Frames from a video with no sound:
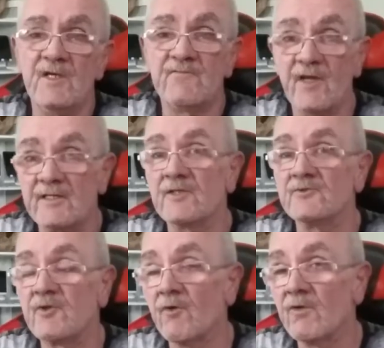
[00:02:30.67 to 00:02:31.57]
If they
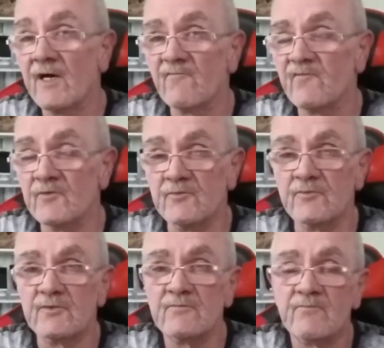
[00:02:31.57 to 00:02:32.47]
control our
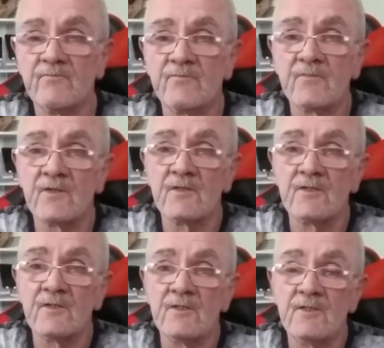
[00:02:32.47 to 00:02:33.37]
food,
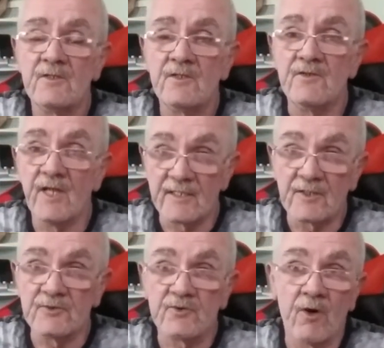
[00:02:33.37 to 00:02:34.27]
they
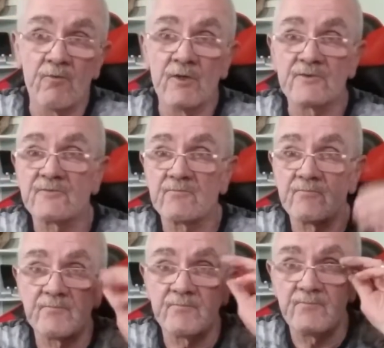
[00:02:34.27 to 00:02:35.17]
control us.
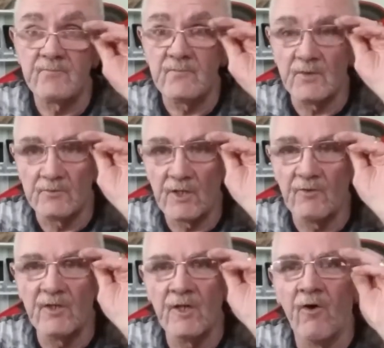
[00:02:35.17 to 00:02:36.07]
You
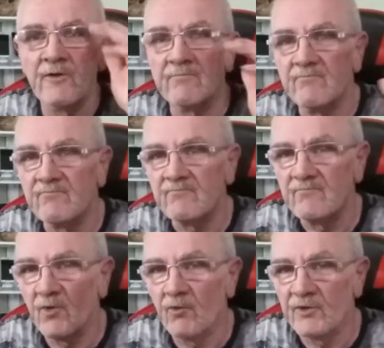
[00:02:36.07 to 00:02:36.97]
toe the line
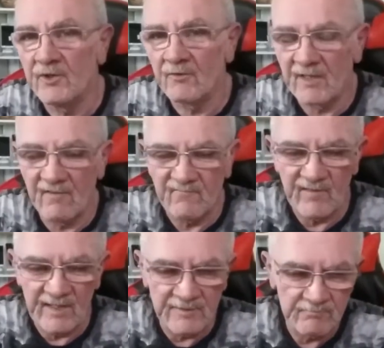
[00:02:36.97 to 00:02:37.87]
or you don't get
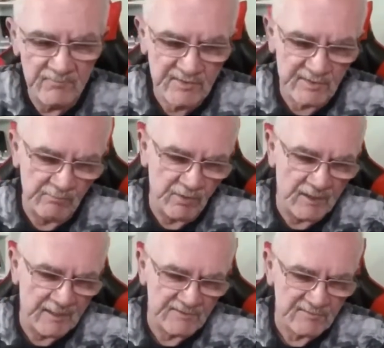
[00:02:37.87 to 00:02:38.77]
fed.
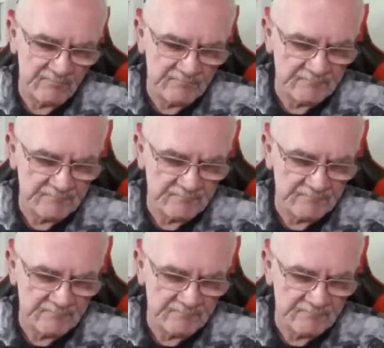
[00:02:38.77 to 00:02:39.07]
Simple as.